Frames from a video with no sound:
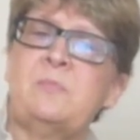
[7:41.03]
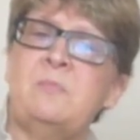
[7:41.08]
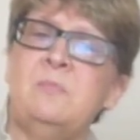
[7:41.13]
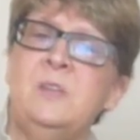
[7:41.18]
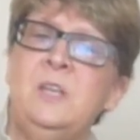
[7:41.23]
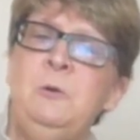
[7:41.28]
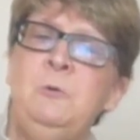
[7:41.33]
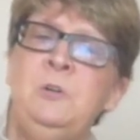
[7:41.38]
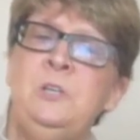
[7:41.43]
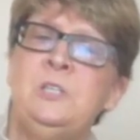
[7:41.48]

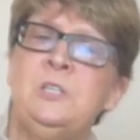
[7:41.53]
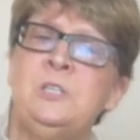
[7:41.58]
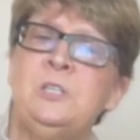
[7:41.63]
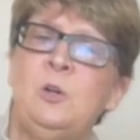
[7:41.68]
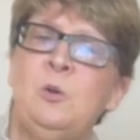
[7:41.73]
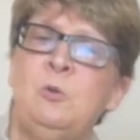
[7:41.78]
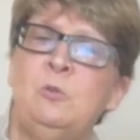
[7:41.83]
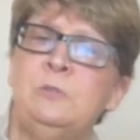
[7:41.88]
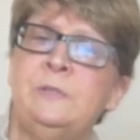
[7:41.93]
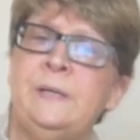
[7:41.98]
We're just
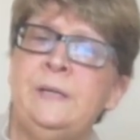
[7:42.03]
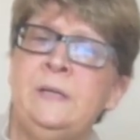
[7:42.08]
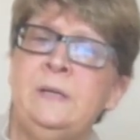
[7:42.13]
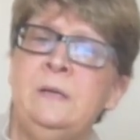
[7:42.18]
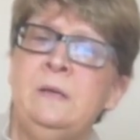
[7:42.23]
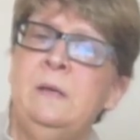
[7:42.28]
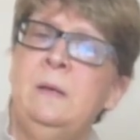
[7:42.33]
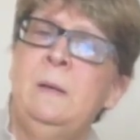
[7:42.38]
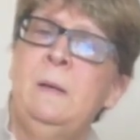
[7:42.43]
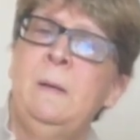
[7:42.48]
holding.
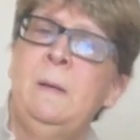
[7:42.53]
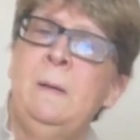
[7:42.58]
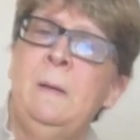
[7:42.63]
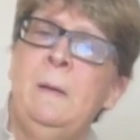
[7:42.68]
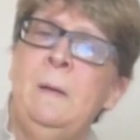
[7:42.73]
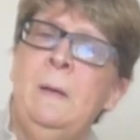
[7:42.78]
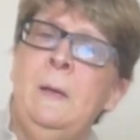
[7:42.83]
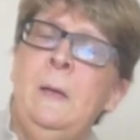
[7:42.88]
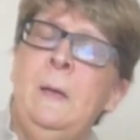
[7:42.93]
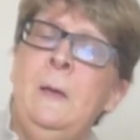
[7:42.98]

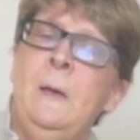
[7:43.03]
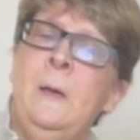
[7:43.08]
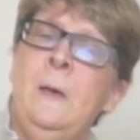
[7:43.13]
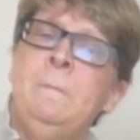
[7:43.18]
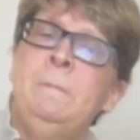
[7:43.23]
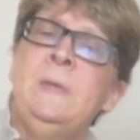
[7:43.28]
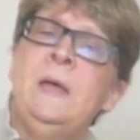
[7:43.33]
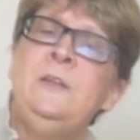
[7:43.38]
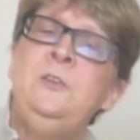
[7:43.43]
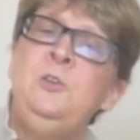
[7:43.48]

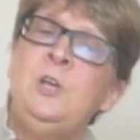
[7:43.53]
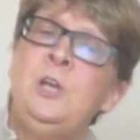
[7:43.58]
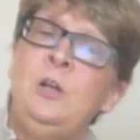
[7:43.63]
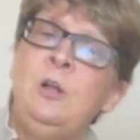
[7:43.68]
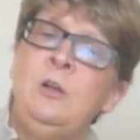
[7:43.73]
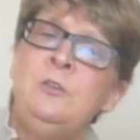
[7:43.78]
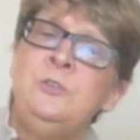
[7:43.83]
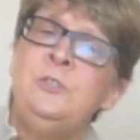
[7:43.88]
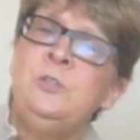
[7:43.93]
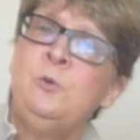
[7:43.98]
And you can
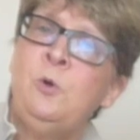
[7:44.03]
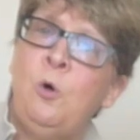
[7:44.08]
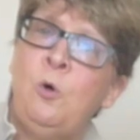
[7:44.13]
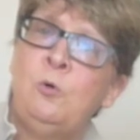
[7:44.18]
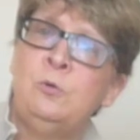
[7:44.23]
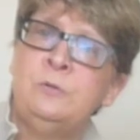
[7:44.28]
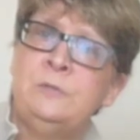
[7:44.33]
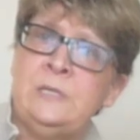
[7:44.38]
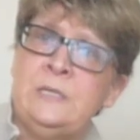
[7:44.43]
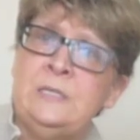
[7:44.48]
also
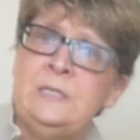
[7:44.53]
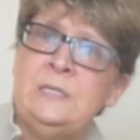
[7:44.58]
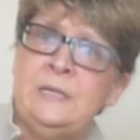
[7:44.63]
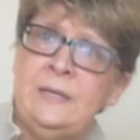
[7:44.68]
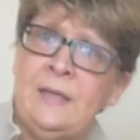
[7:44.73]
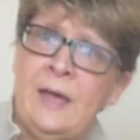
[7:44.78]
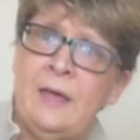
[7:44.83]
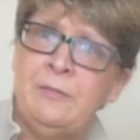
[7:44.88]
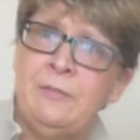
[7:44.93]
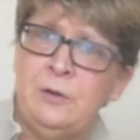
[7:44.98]
hold these
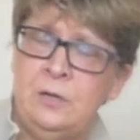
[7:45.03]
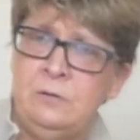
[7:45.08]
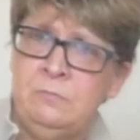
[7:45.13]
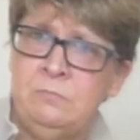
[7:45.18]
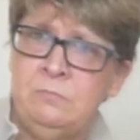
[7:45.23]
together.